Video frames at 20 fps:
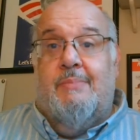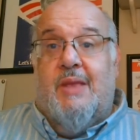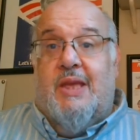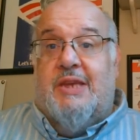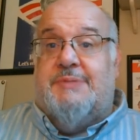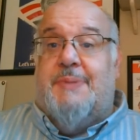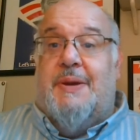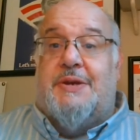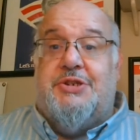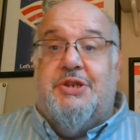
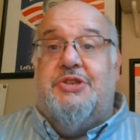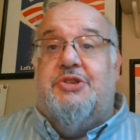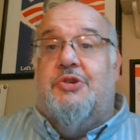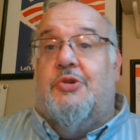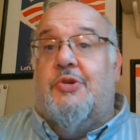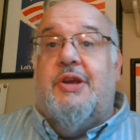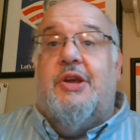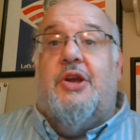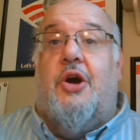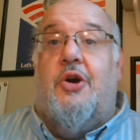especially
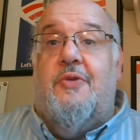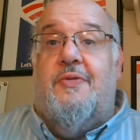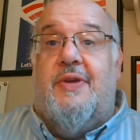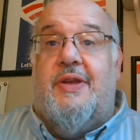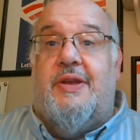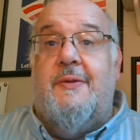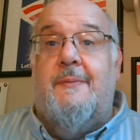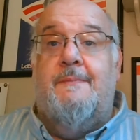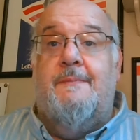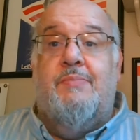during
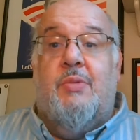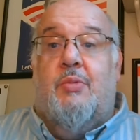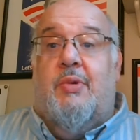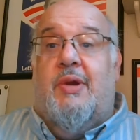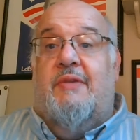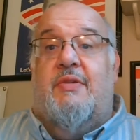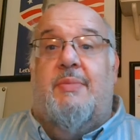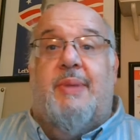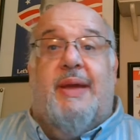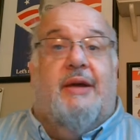COVID when
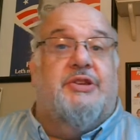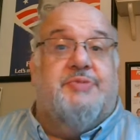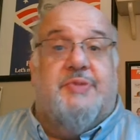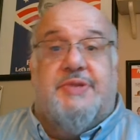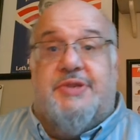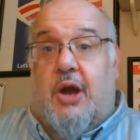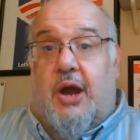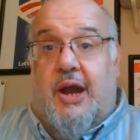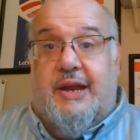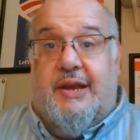everybody else was
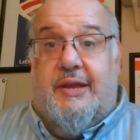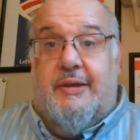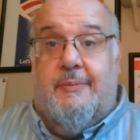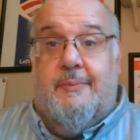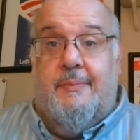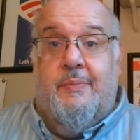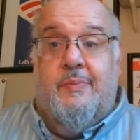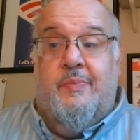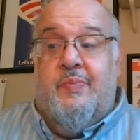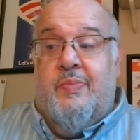hiding.
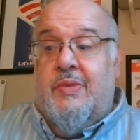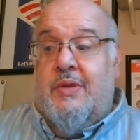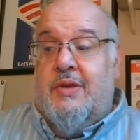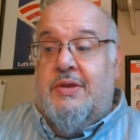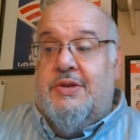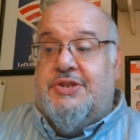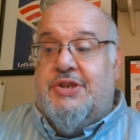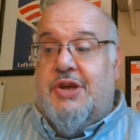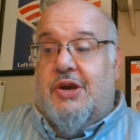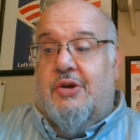
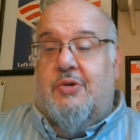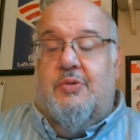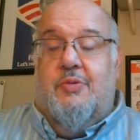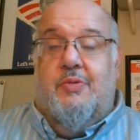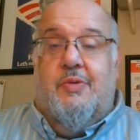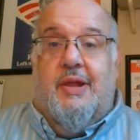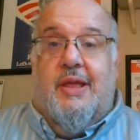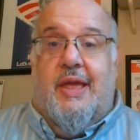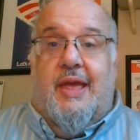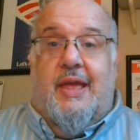
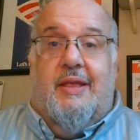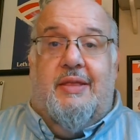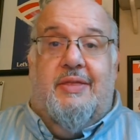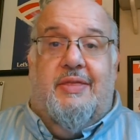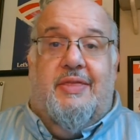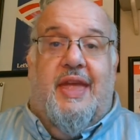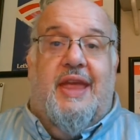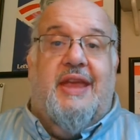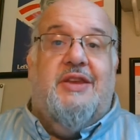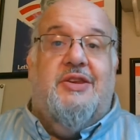So
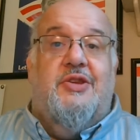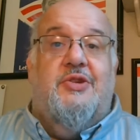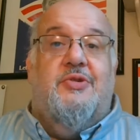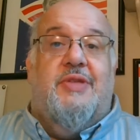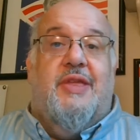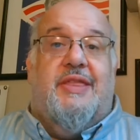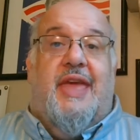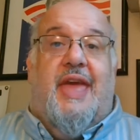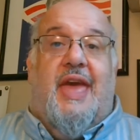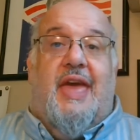they knew
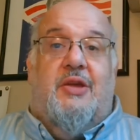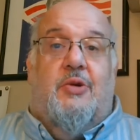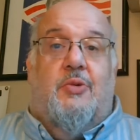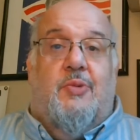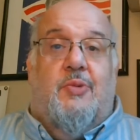that they had a